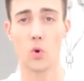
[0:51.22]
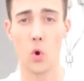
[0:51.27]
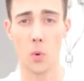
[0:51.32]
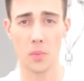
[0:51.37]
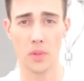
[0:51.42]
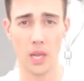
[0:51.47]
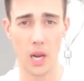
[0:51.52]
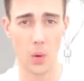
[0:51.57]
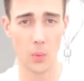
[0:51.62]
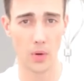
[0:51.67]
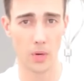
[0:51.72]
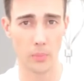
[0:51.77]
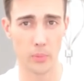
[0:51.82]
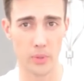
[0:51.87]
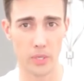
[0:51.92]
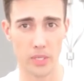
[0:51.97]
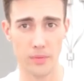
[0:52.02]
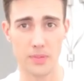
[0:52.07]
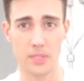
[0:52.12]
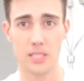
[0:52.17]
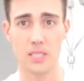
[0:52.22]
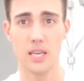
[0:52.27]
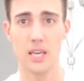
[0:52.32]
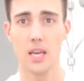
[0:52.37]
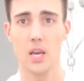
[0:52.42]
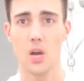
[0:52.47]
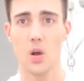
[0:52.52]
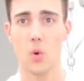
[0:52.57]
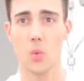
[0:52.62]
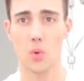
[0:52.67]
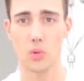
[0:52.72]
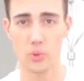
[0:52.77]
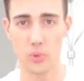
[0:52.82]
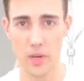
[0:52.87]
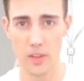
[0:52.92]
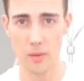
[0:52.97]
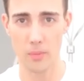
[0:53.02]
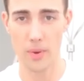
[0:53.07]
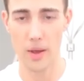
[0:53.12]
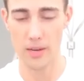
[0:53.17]
Normally I wear briefs. We'll
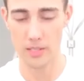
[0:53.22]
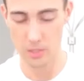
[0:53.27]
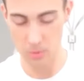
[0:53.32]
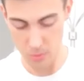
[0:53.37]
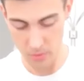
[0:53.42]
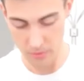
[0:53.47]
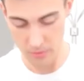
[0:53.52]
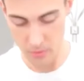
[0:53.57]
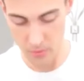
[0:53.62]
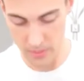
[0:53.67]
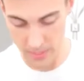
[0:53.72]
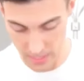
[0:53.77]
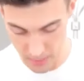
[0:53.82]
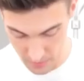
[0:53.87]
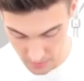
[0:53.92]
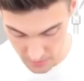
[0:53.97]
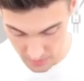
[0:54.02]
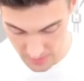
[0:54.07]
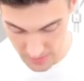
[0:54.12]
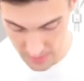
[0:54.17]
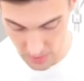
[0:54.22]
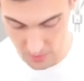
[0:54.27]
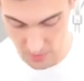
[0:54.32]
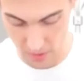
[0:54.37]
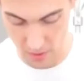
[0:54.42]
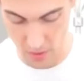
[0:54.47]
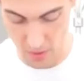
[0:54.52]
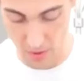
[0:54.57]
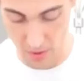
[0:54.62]
try the boxer briefs right now and see how they